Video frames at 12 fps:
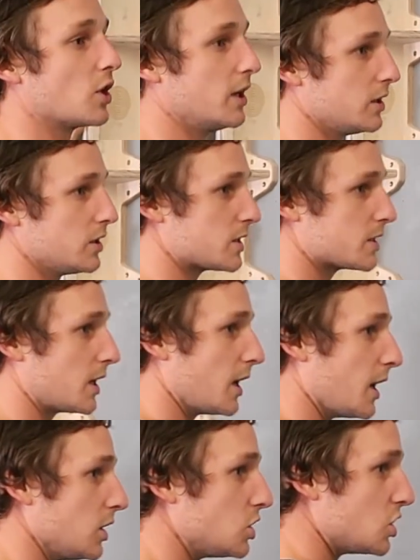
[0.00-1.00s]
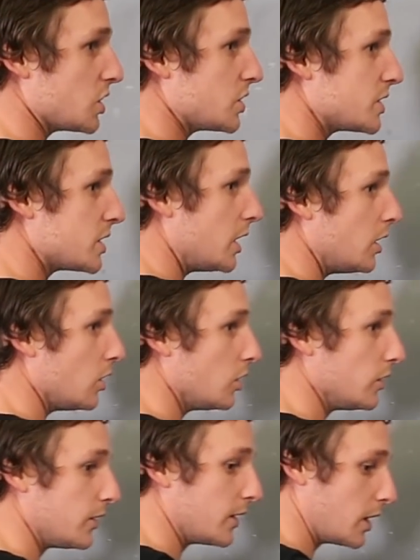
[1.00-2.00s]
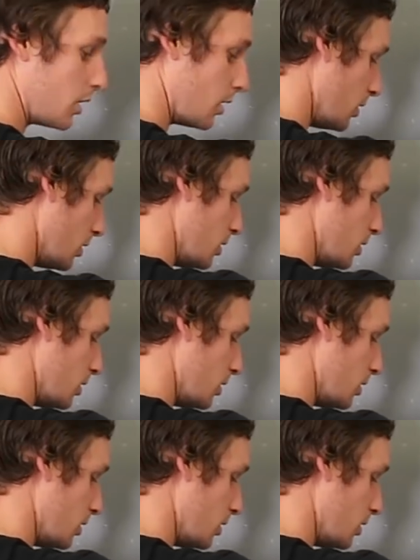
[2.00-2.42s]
trainers at just under